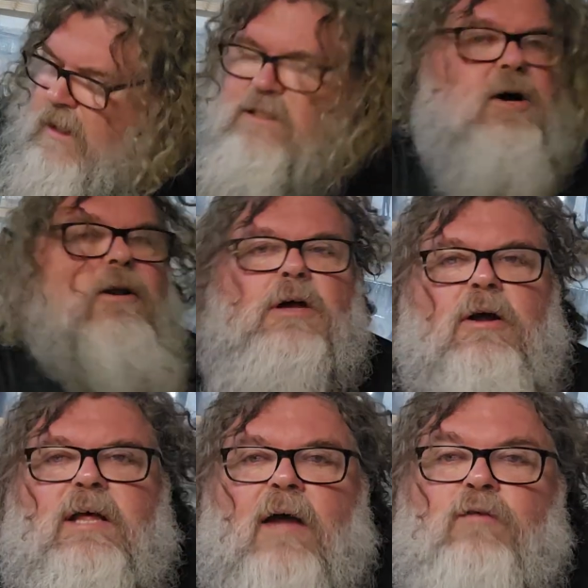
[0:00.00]
It's got
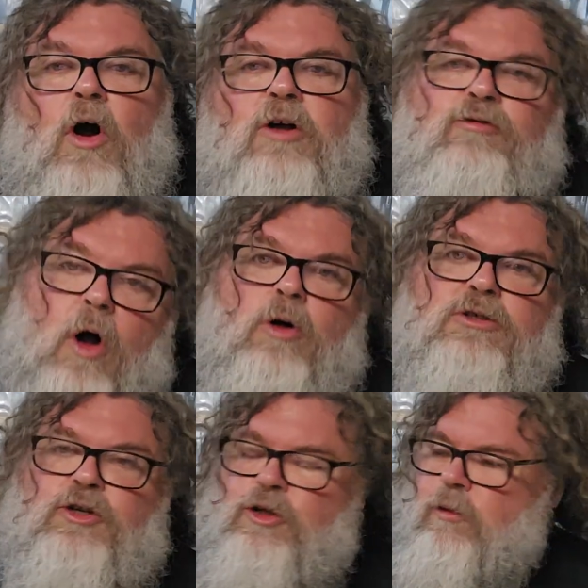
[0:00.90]
God Gave Rock and Roll
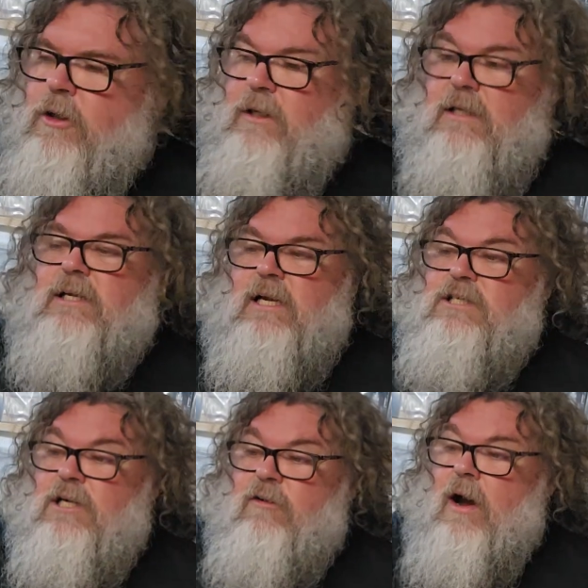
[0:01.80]
to You on it. It is
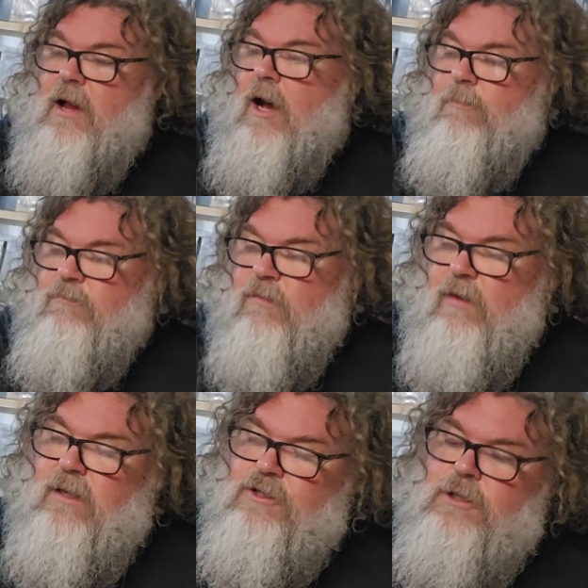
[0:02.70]
actually a great album,
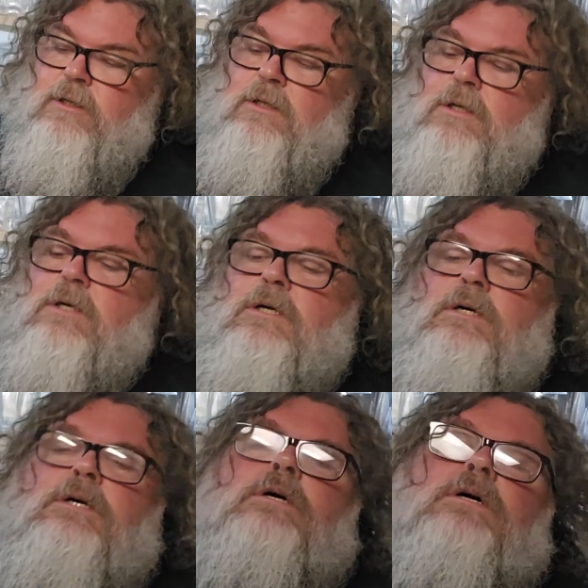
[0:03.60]
Revenge.
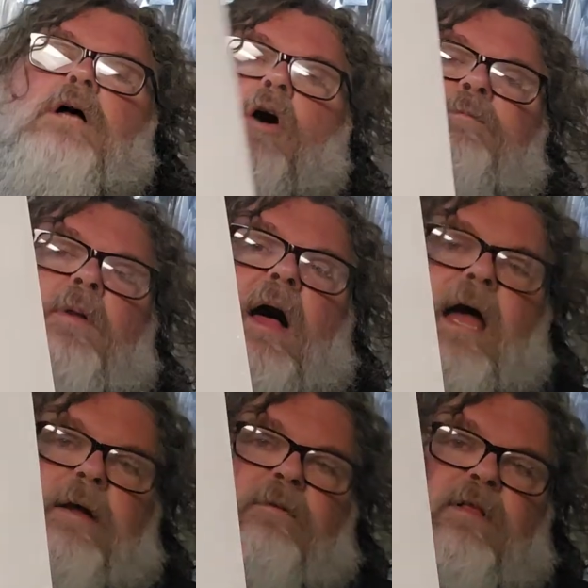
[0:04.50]

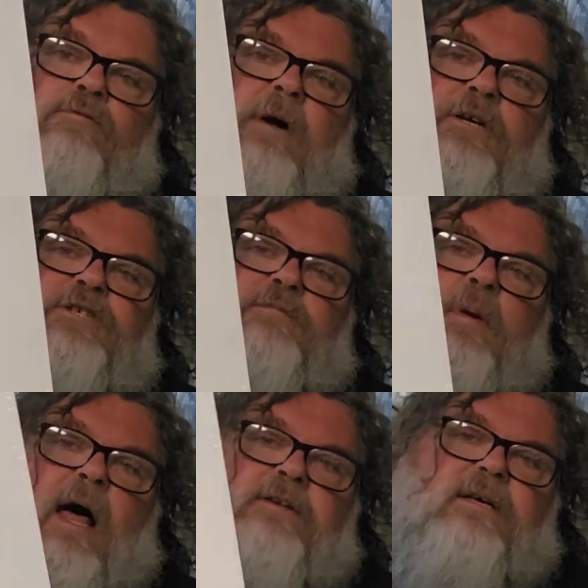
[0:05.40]
Coldplay with A Rush of
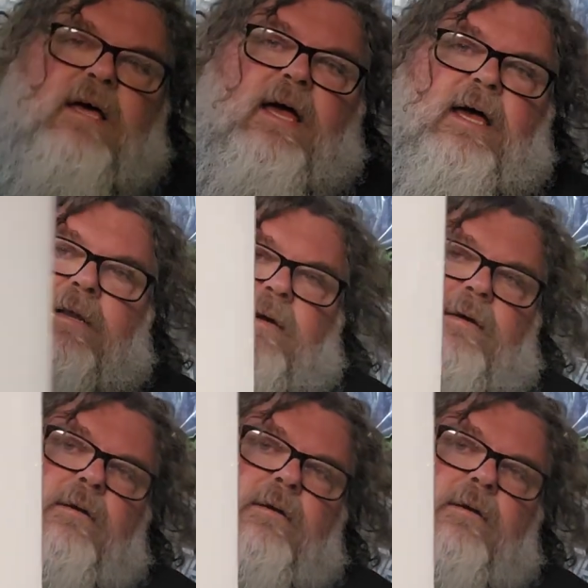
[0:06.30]
Blood to the Head.